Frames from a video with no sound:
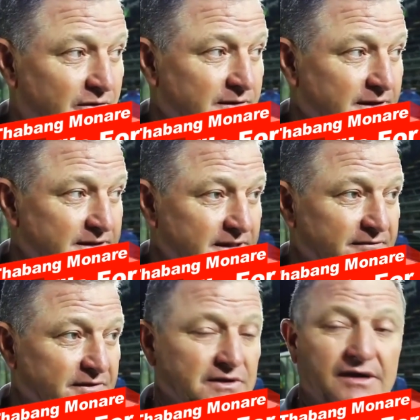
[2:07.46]
but
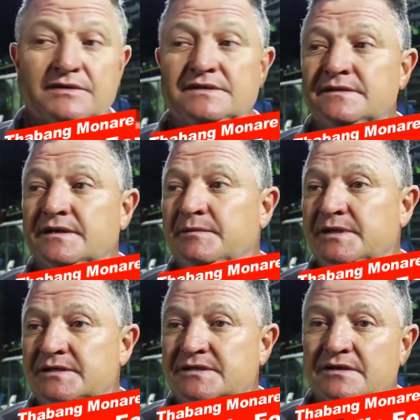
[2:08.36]
everyone is
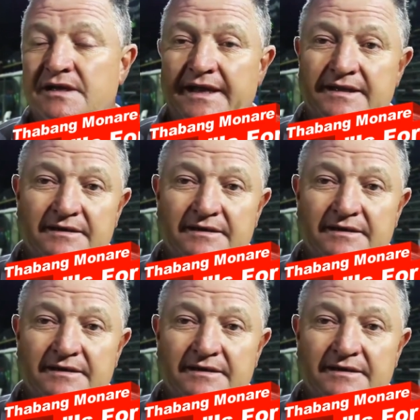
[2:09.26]
for sale.